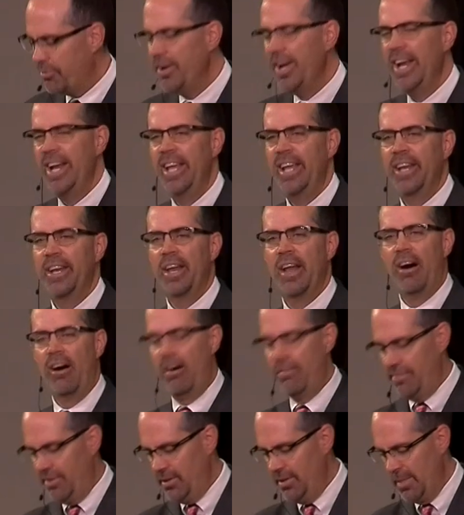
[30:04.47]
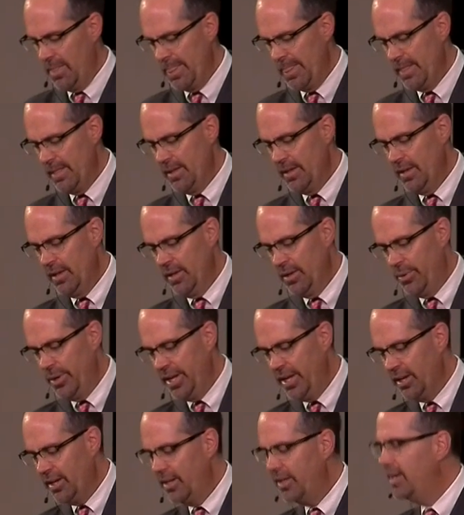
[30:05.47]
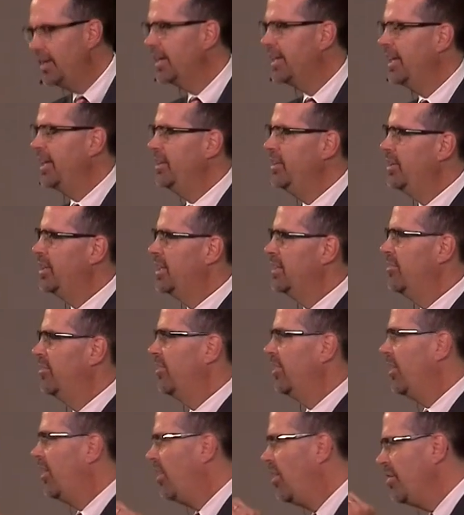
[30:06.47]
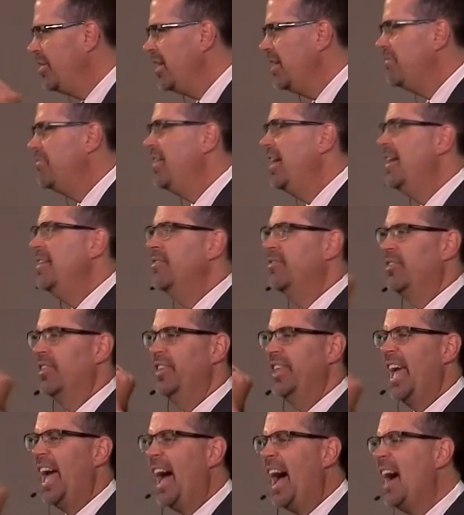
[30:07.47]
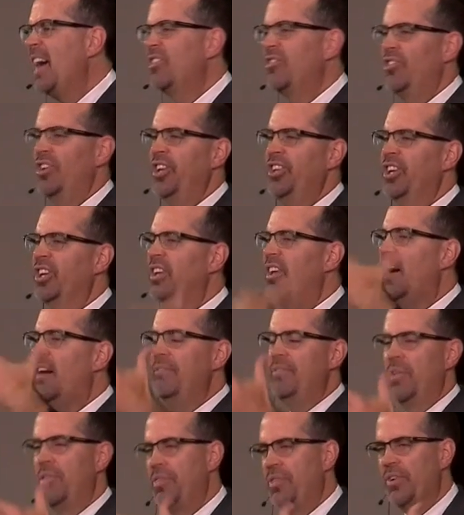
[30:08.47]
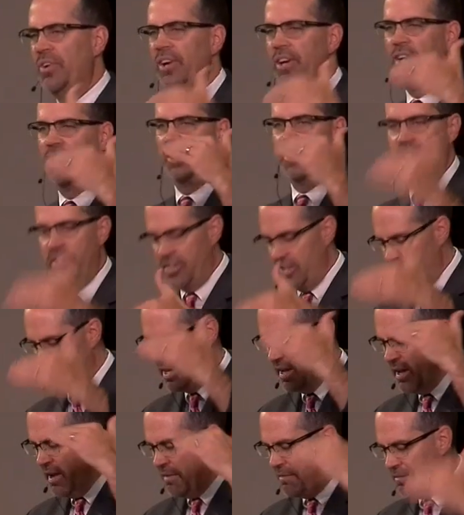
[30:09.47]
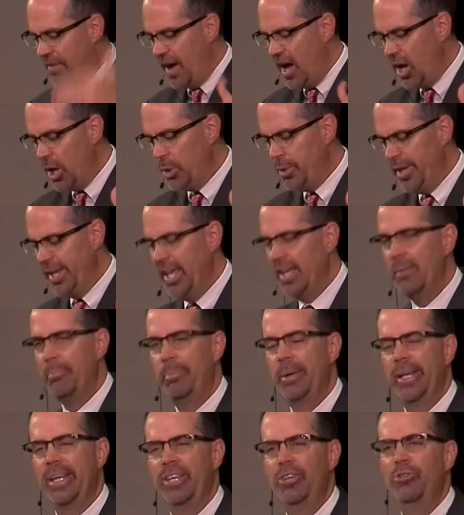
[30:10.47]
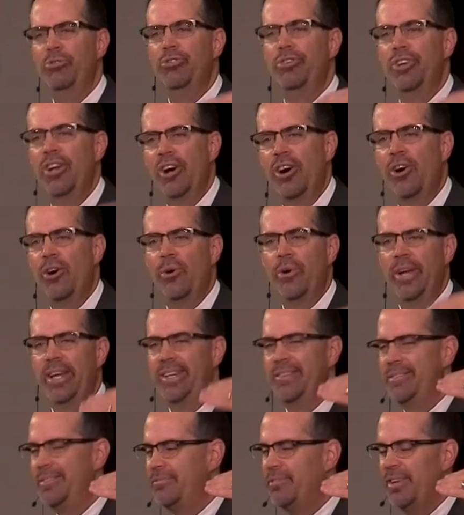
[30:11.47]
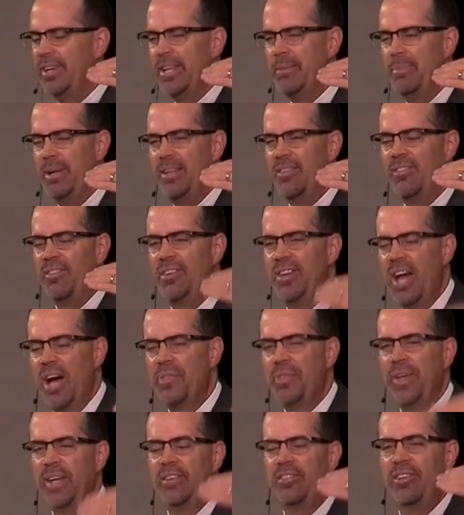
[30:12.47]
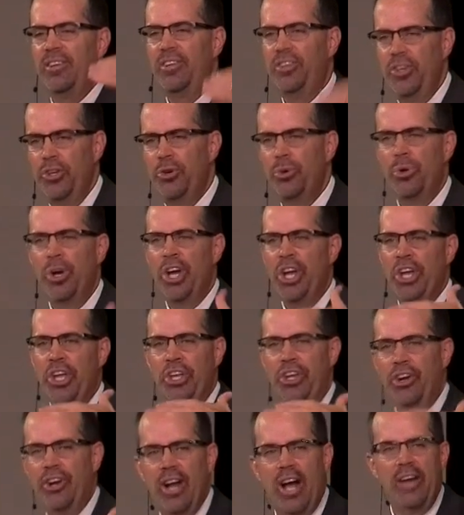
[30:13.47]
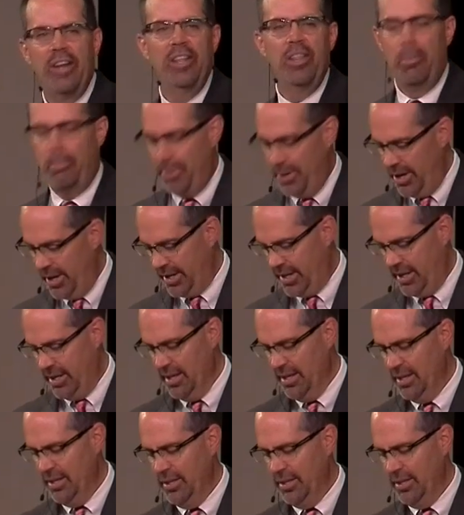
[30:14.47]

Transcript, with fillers: reading a novel? where you look and you can see all the events and the action and you love the thrill and you're just following it, but you know it really means nothing to you. You're not in the book,